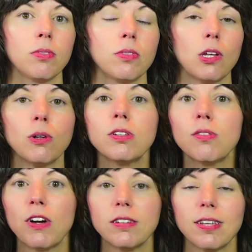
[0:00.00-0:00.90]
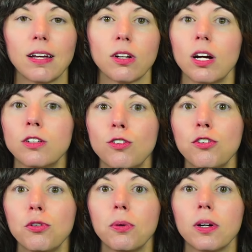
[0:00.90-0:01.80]
Notice if I sound
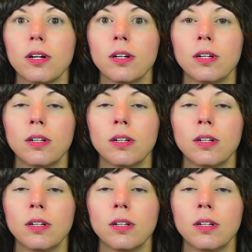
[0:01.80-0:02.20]
unsure.